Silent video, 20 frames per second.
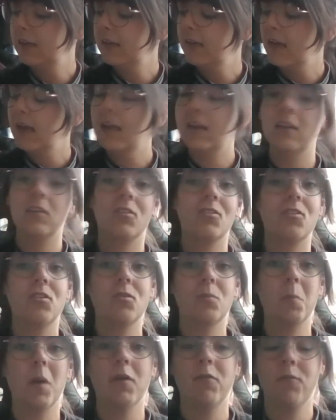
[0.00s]
it is
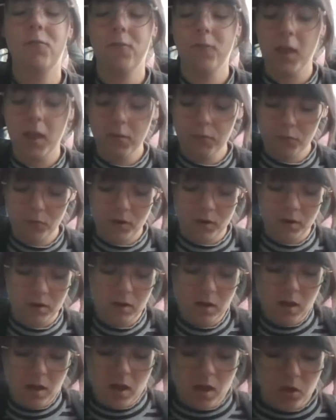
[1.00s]
just my favorite
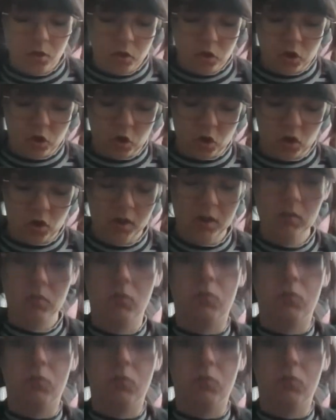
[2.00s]
shawl. It's